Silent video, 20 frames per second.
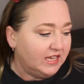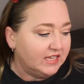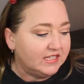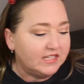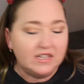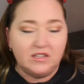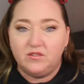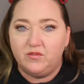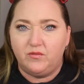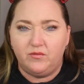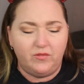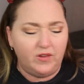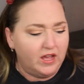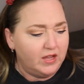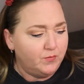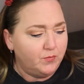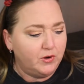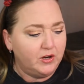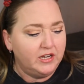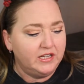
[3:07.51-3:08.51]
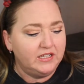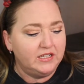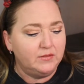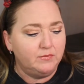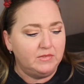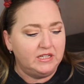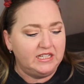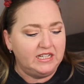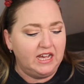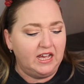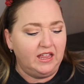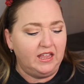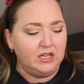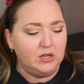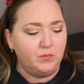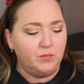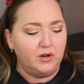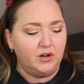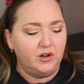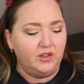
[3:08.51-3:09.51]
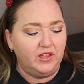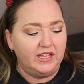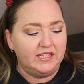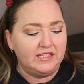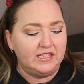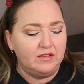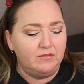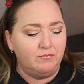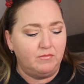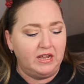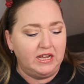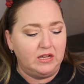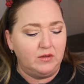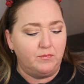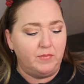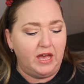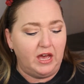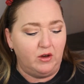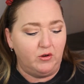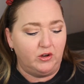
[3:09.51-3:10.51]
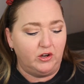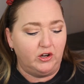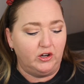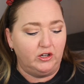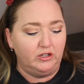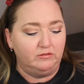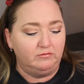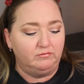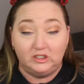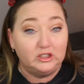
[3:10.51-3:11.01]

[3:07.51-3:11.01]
It says vibrant metallic pearlescent mica powder.